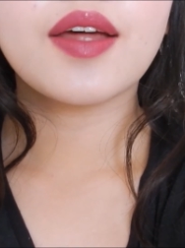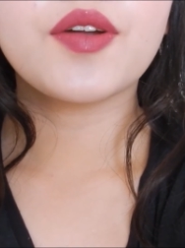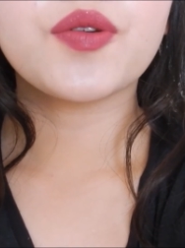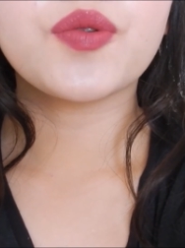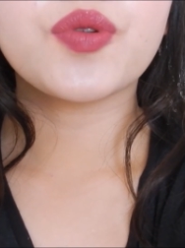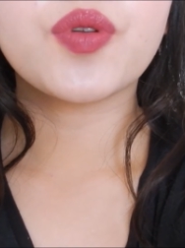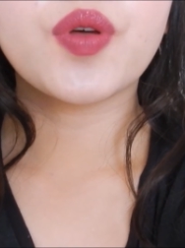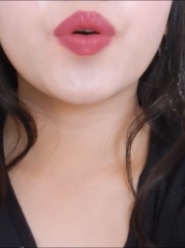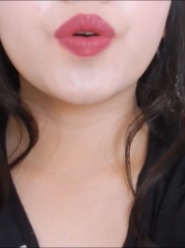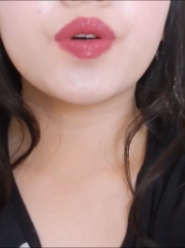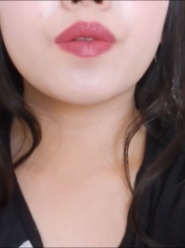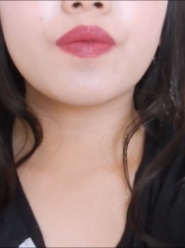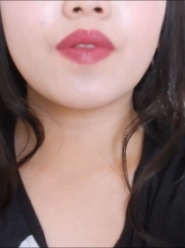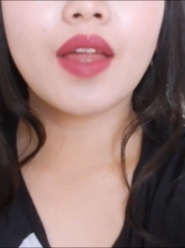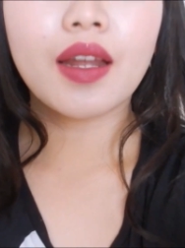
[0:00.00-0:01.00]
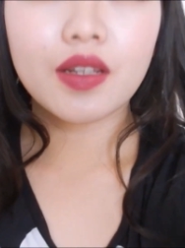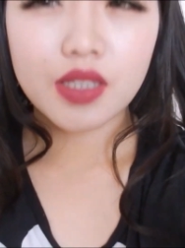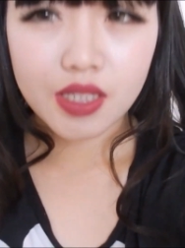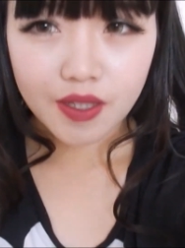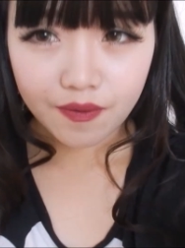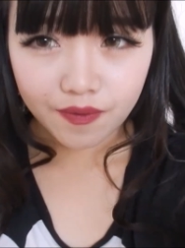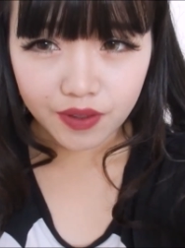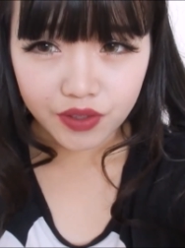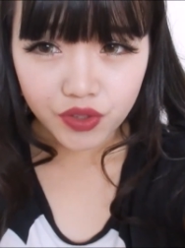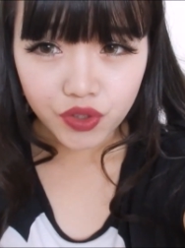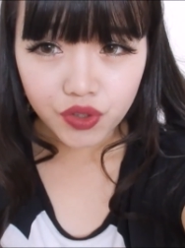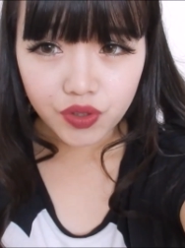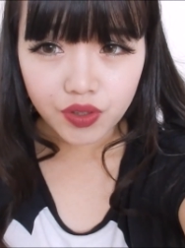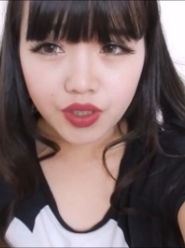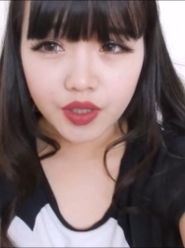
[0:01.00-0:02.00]
I don't know if that is the
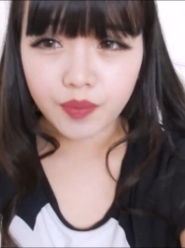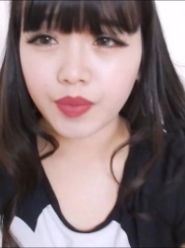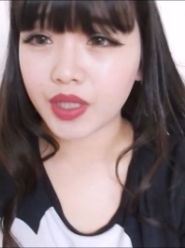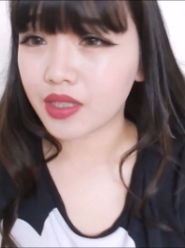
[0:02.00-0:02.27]
finished look